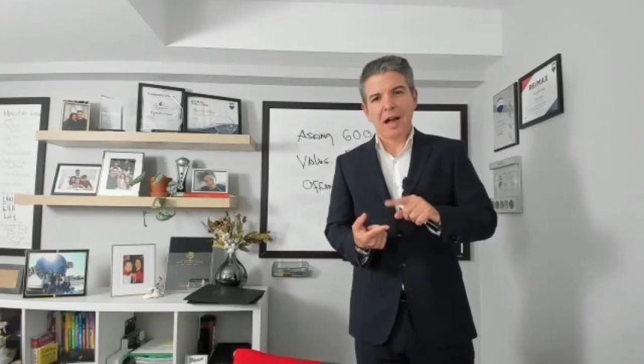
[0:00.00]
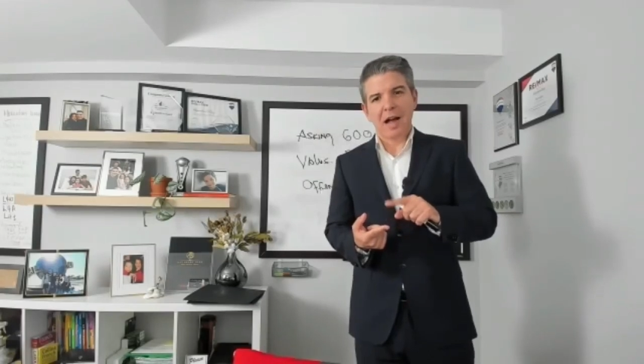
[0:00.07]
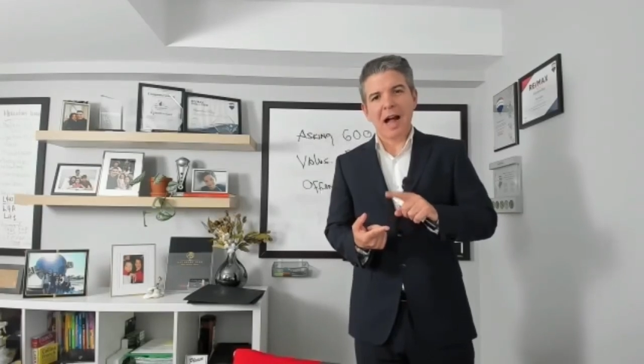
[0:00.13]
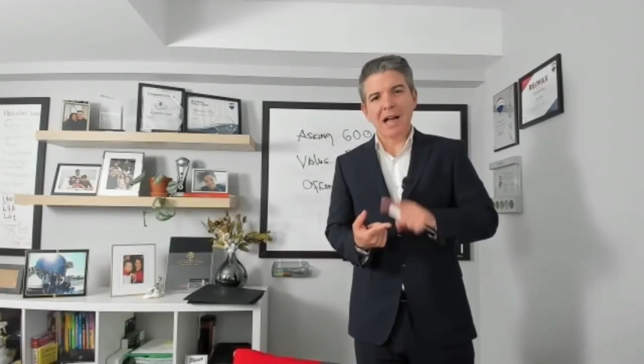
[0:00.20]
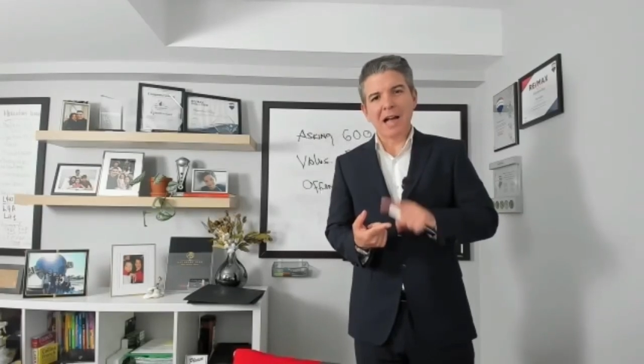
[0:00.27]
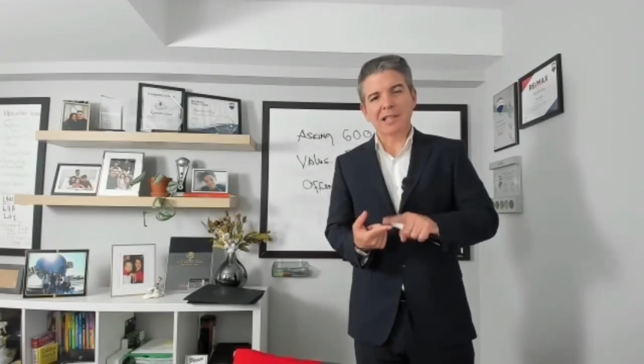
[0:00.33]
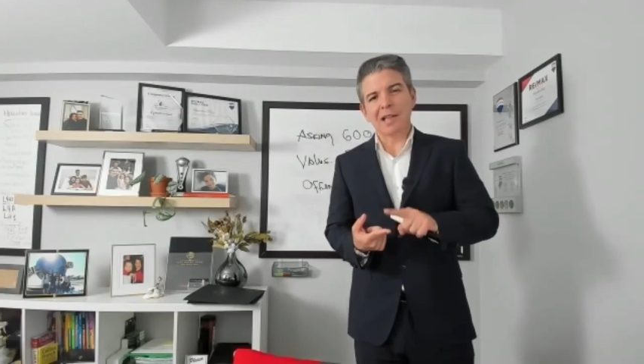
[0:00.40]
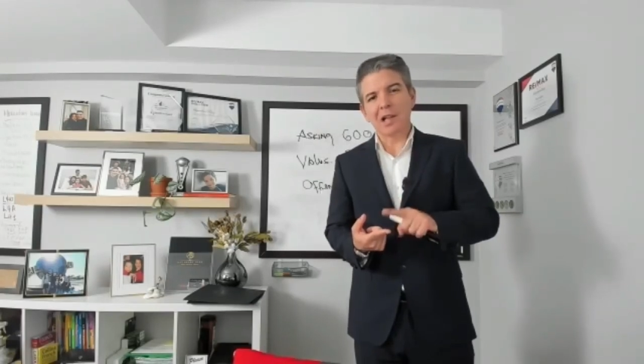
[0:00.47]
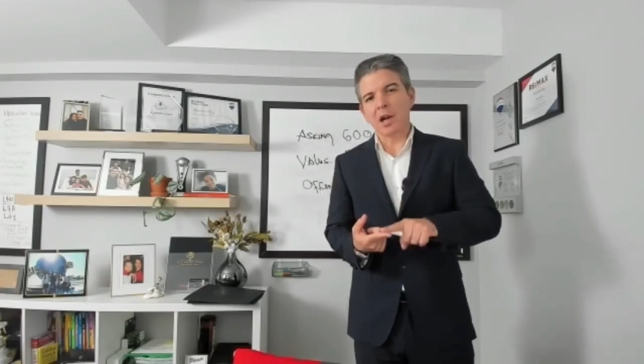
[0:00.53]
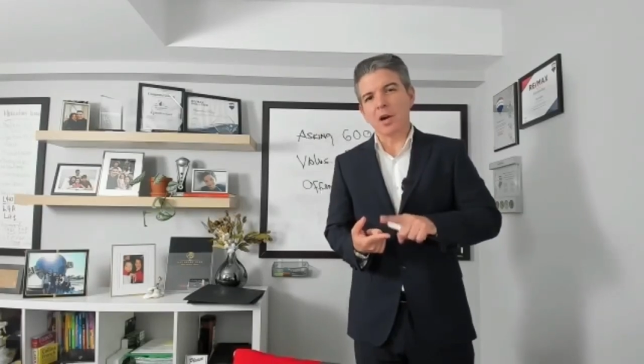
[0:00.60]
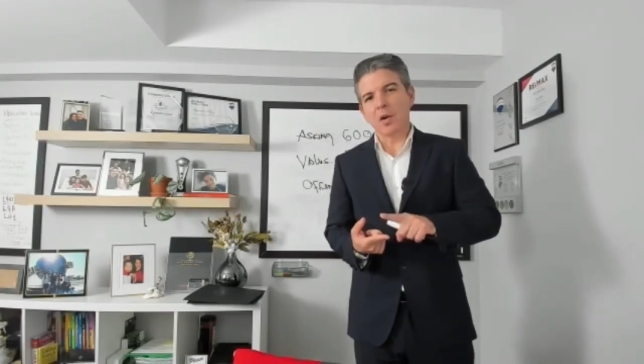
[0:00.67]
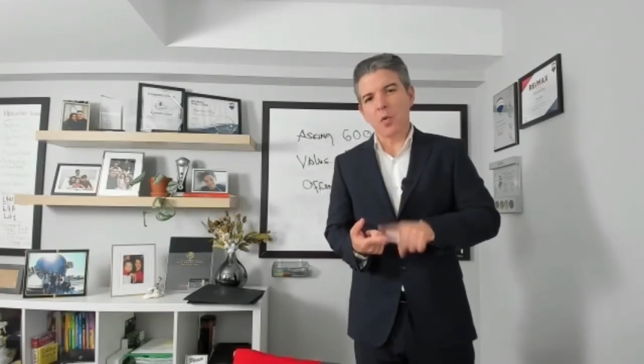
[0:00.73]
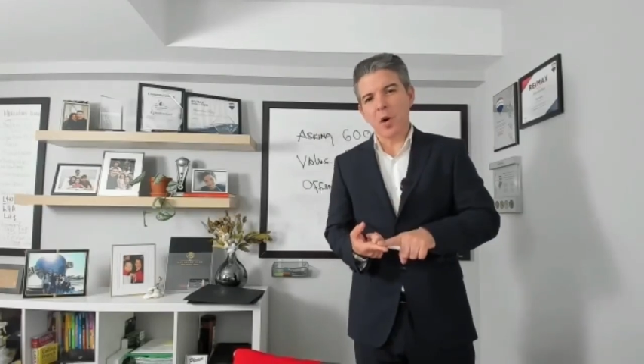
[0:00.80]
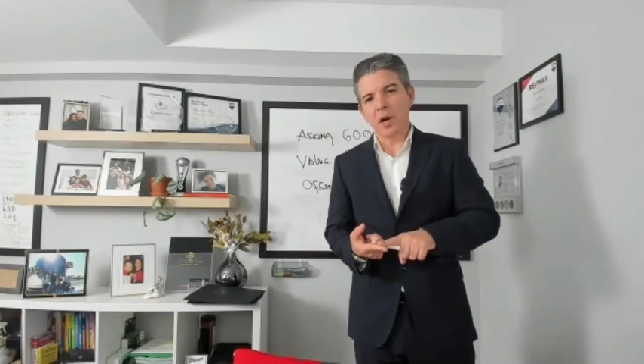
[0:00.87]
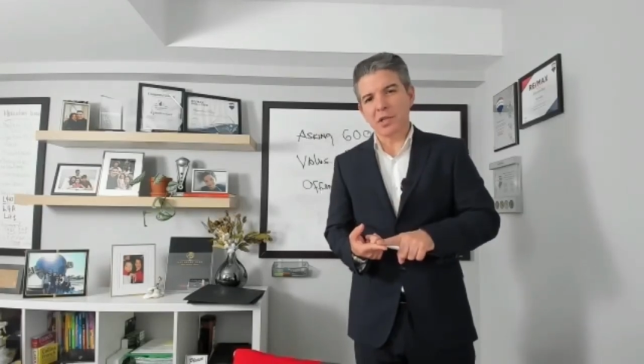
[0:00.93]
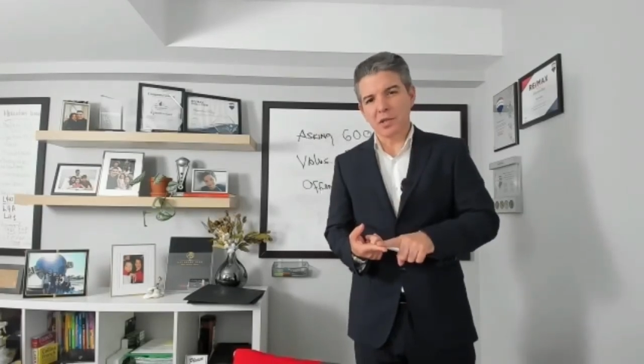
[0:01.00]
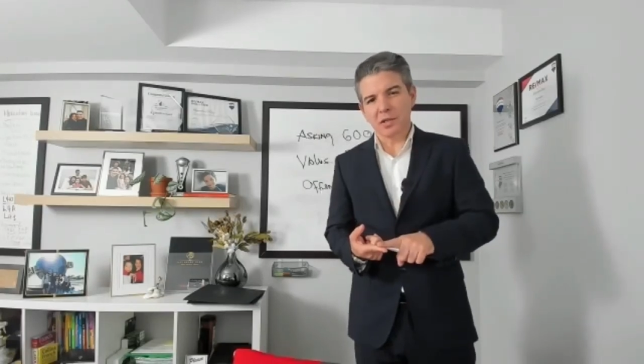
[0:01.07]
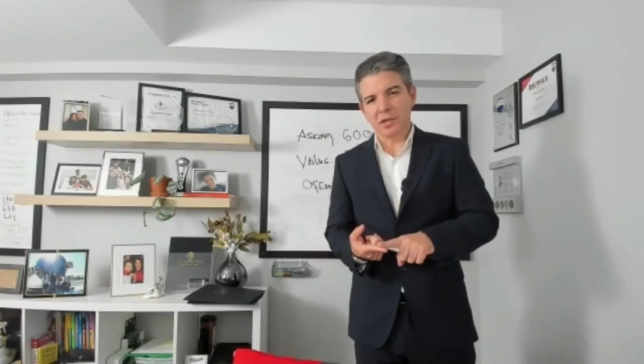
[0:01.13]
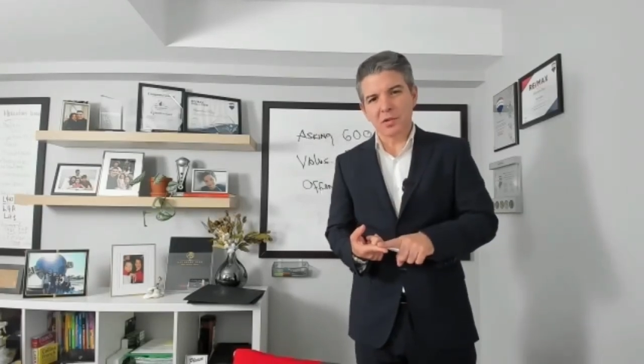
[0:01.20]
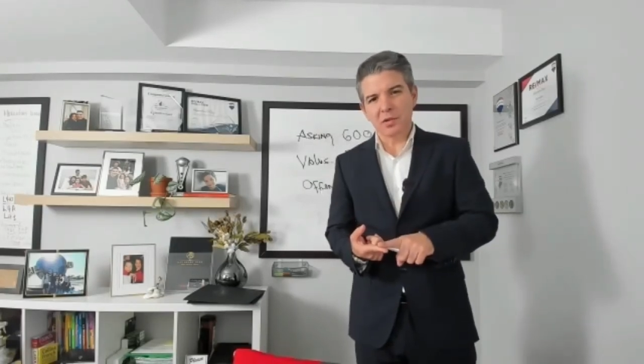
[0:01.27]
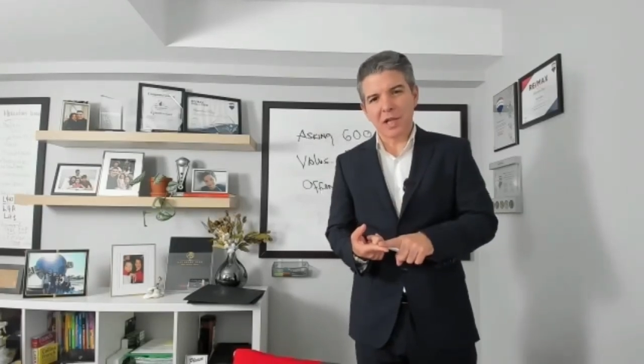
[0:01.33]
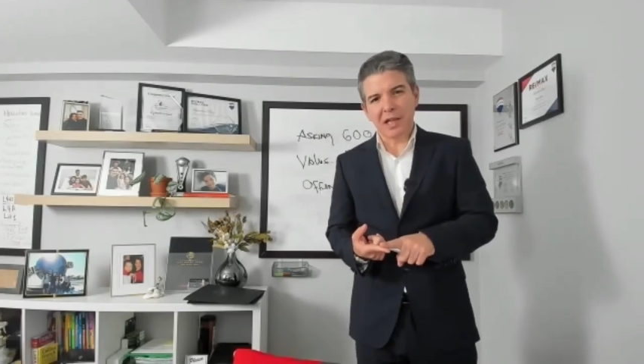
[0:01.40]
ask a lot of
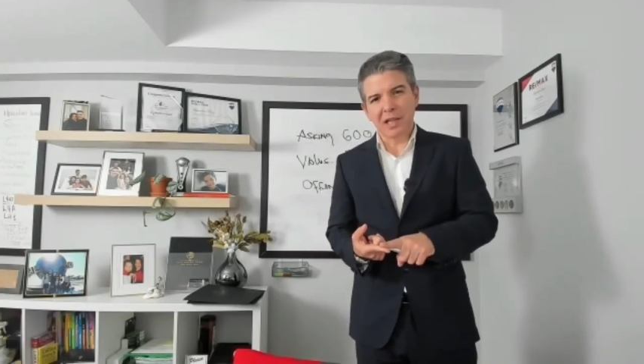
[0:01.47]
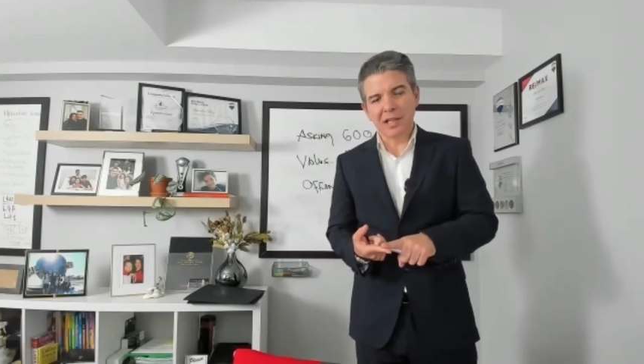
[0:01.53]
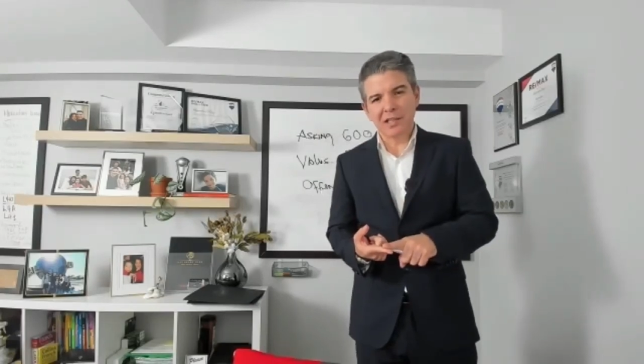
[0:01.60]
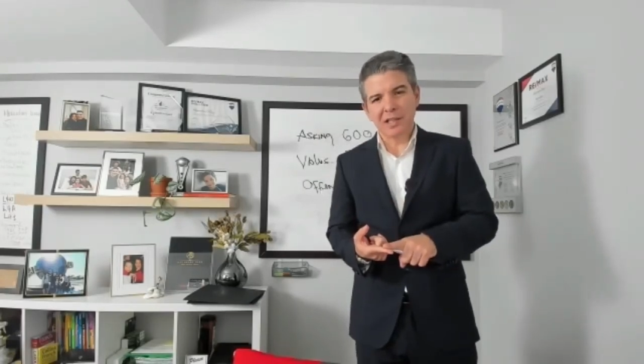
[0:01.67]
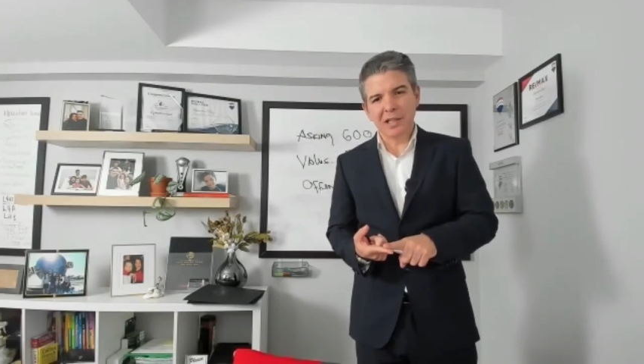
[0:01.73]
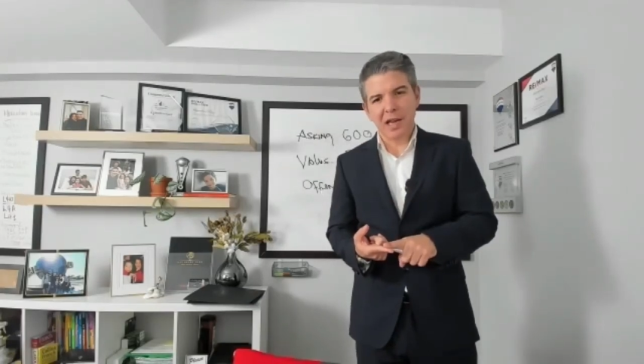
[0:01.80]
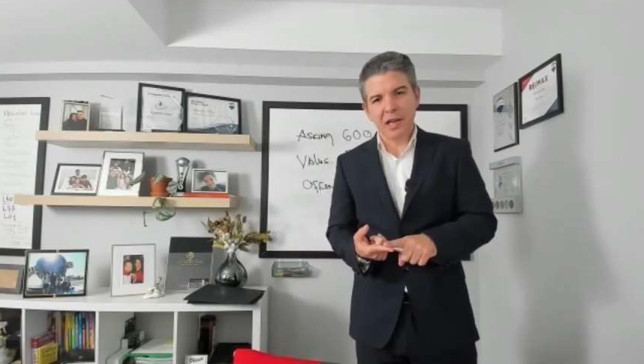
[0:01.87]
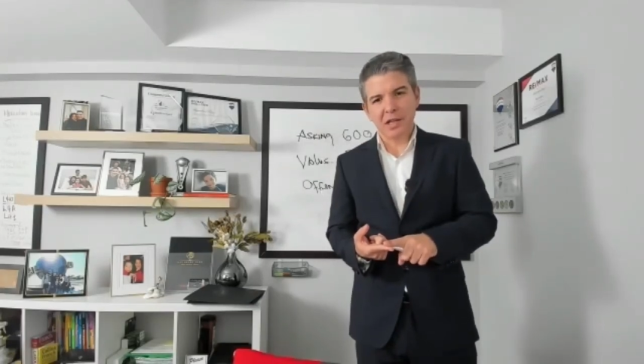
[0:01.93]
questions to that listing